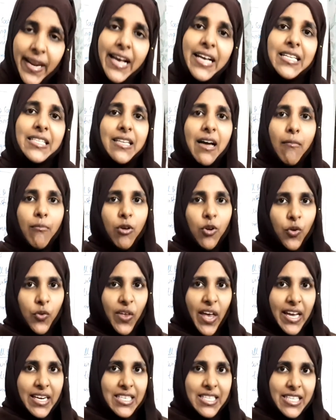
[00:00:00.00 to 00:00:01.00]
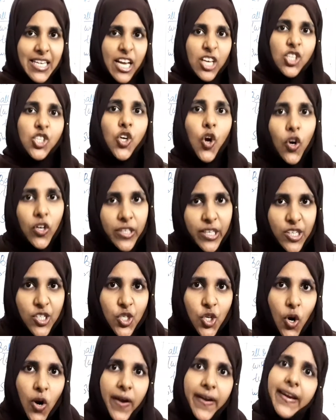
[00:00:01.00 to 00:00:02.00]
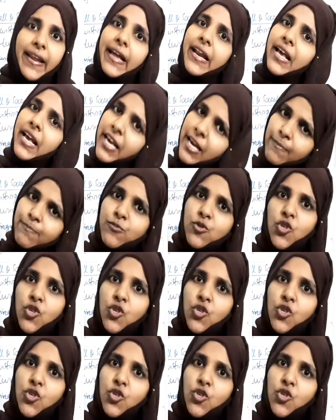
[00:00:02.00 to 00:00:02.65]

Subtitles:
Example, you can say shoulder joint and hip